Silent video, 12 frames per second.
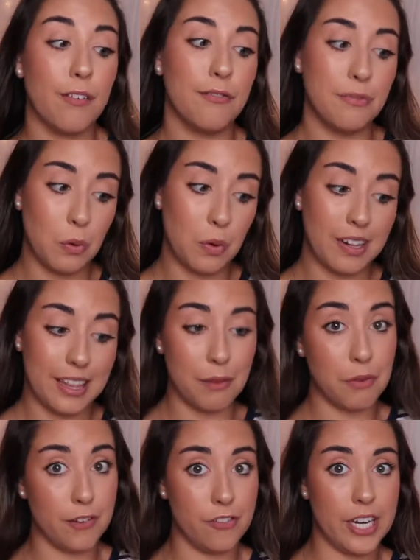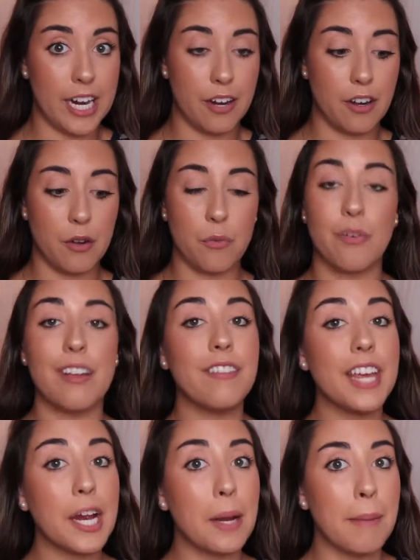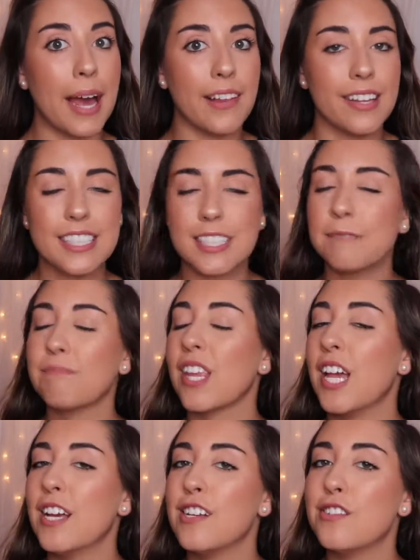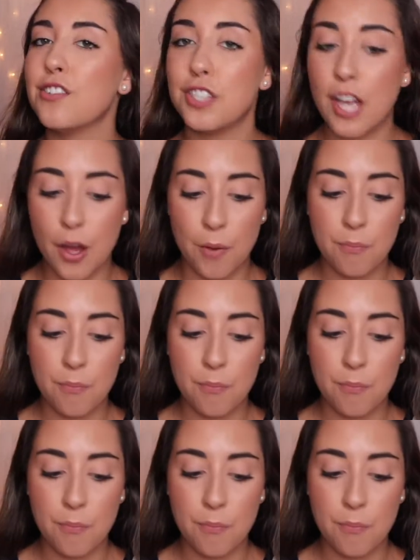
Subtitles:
for the Riviera palette. So,